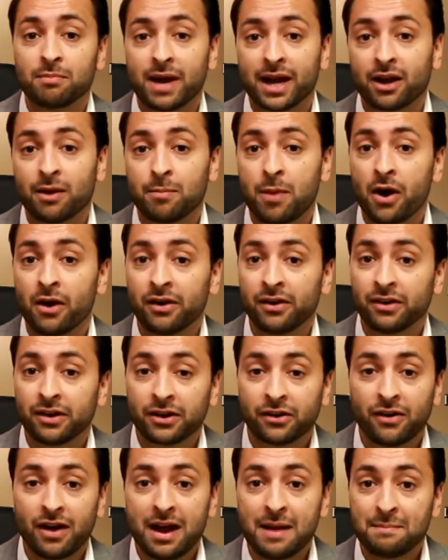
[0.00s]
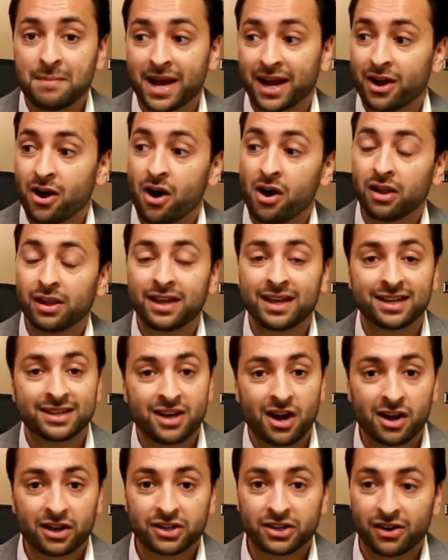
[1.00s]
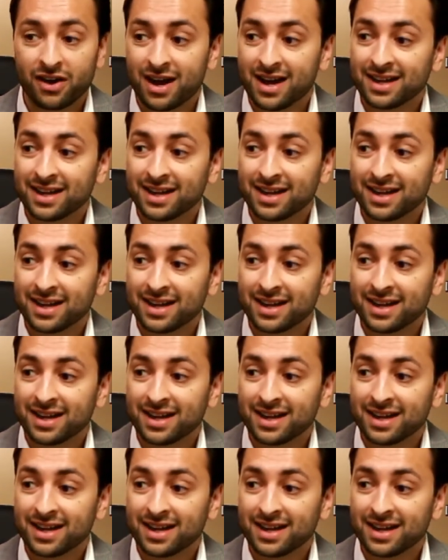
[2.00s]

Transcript: my partner in crime, my colleague, Dr.